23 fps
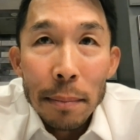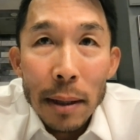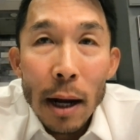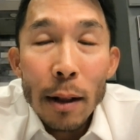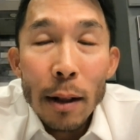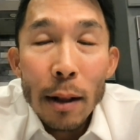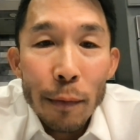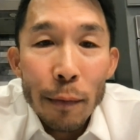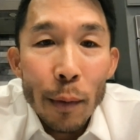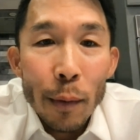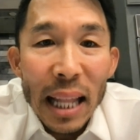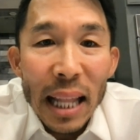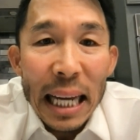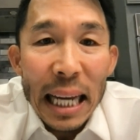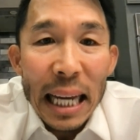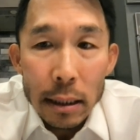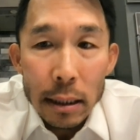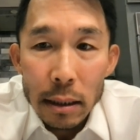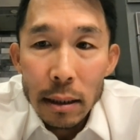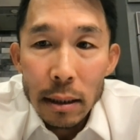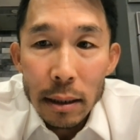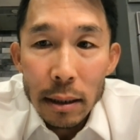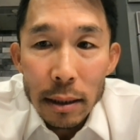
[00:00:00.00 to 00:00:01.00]
colorful
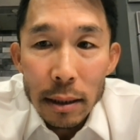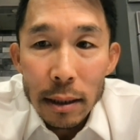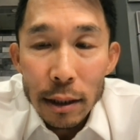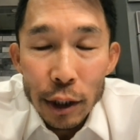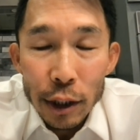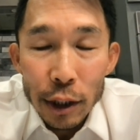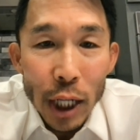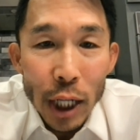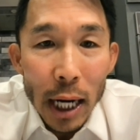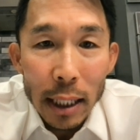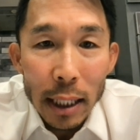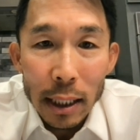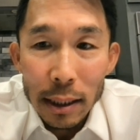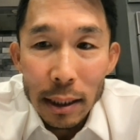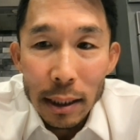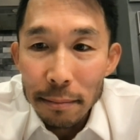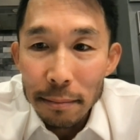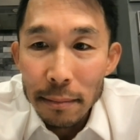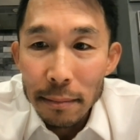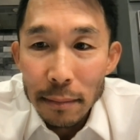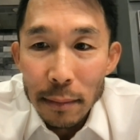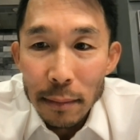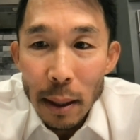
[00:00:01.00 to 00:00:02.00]
lights
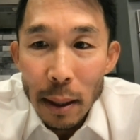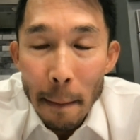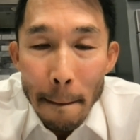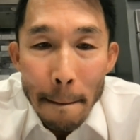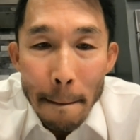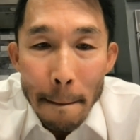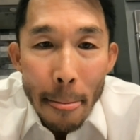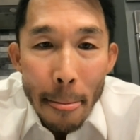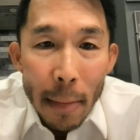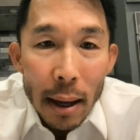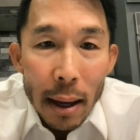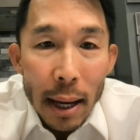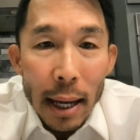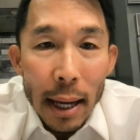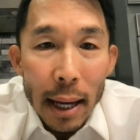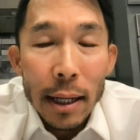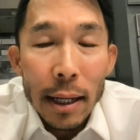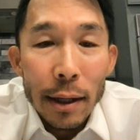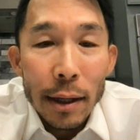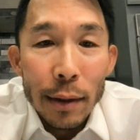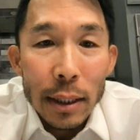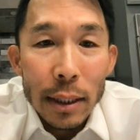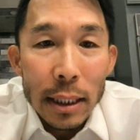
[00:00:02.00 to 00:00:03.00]
shining. And
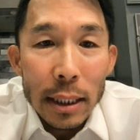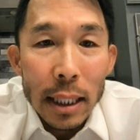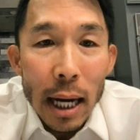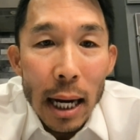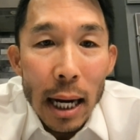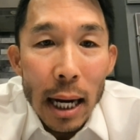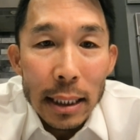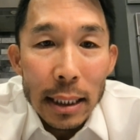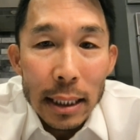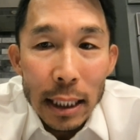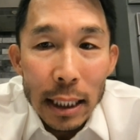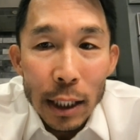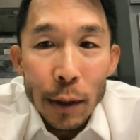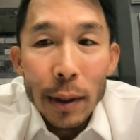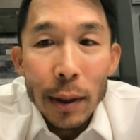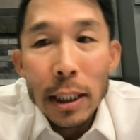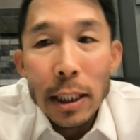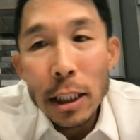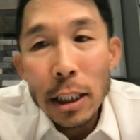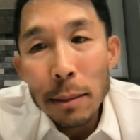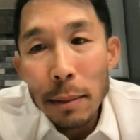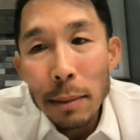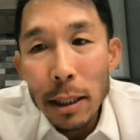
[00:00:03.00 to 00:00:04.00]
here, this guy's
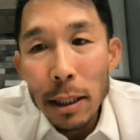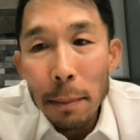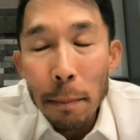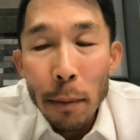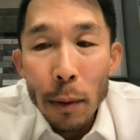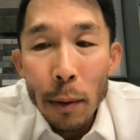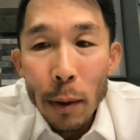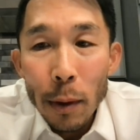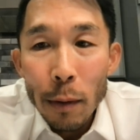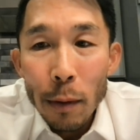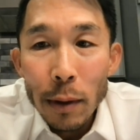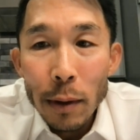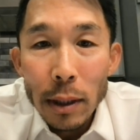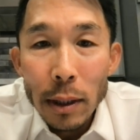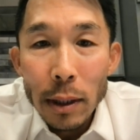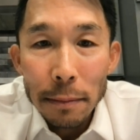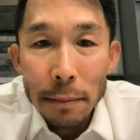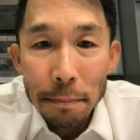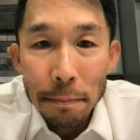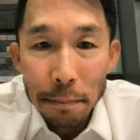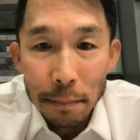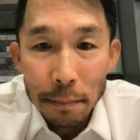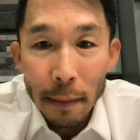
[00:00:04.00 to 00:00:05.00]
encouraging me to pull over,
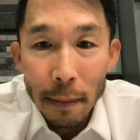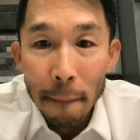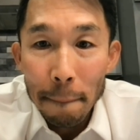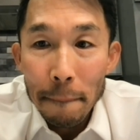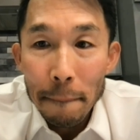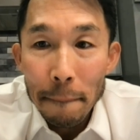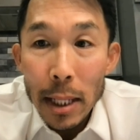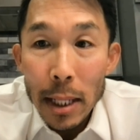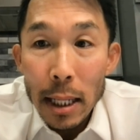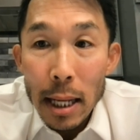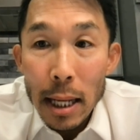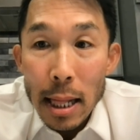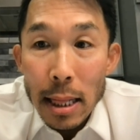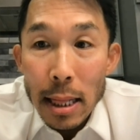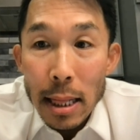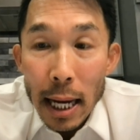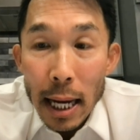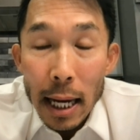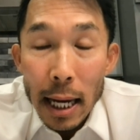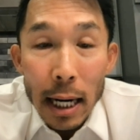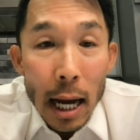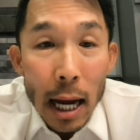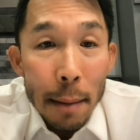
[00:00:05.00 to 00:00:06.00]

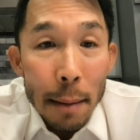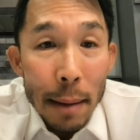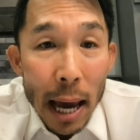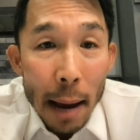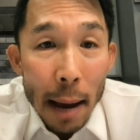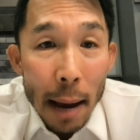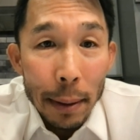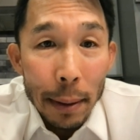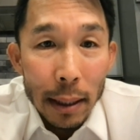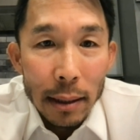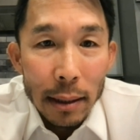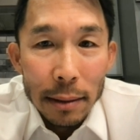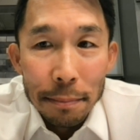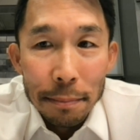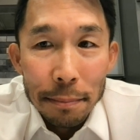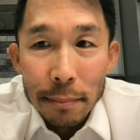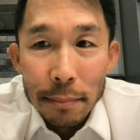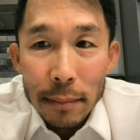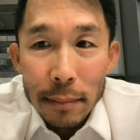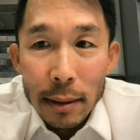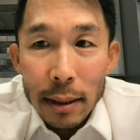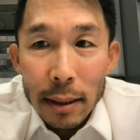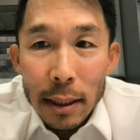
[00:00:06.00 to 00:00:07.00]
and I'm happy
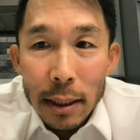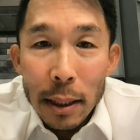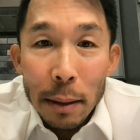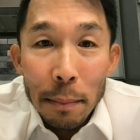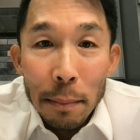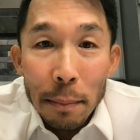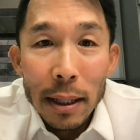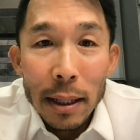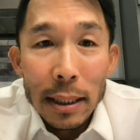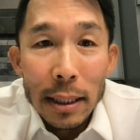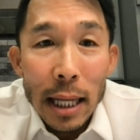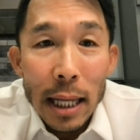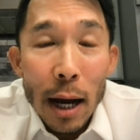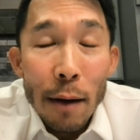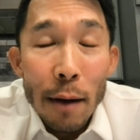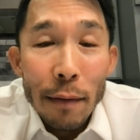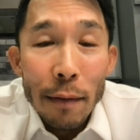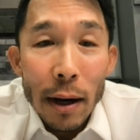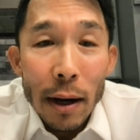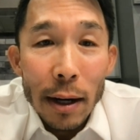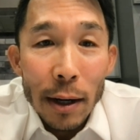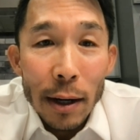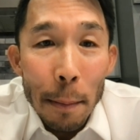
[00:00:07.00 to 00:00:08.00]
because now I've
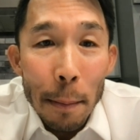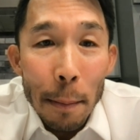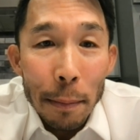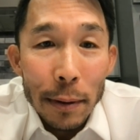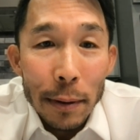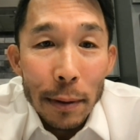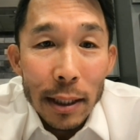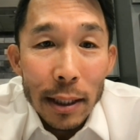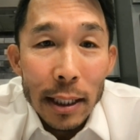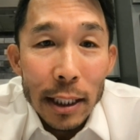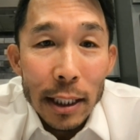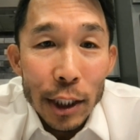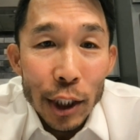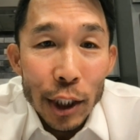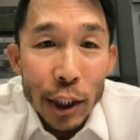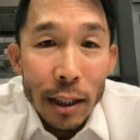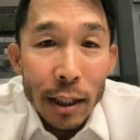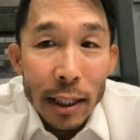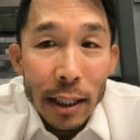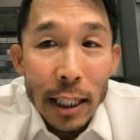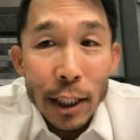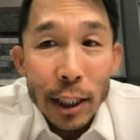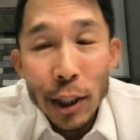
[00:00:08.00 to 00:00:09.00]
got an opportunity to share
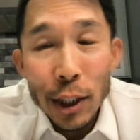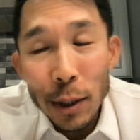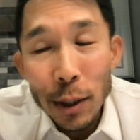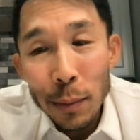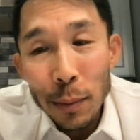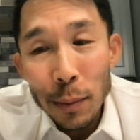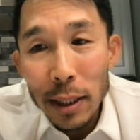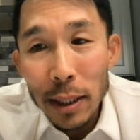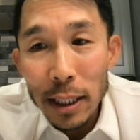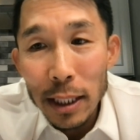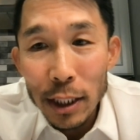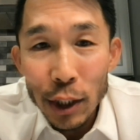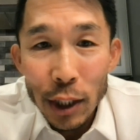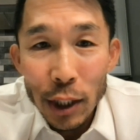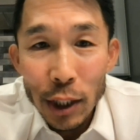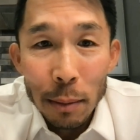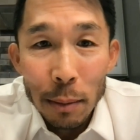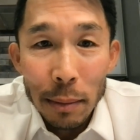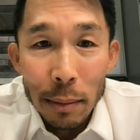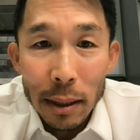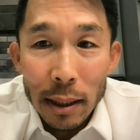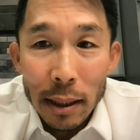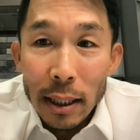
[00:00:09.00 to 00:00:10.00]
literature with this
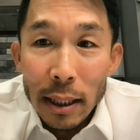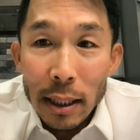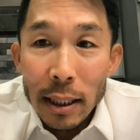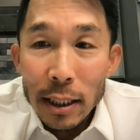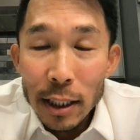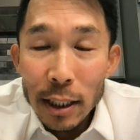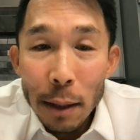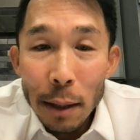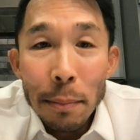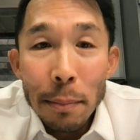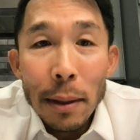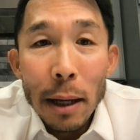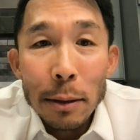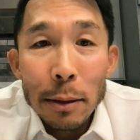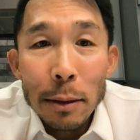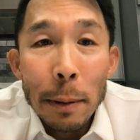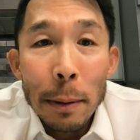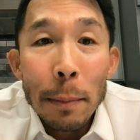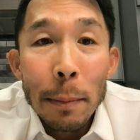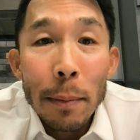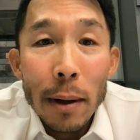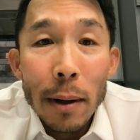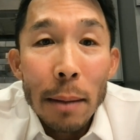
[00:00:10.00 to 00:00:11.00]
gentleman. Sometimes
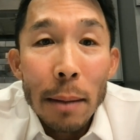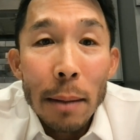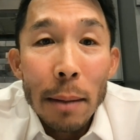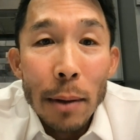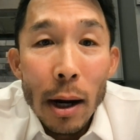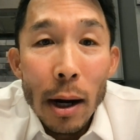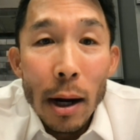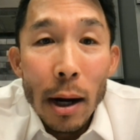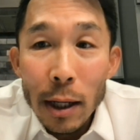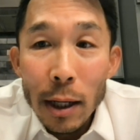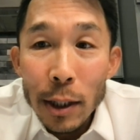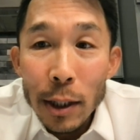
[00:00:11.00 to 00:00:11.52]
people come knocking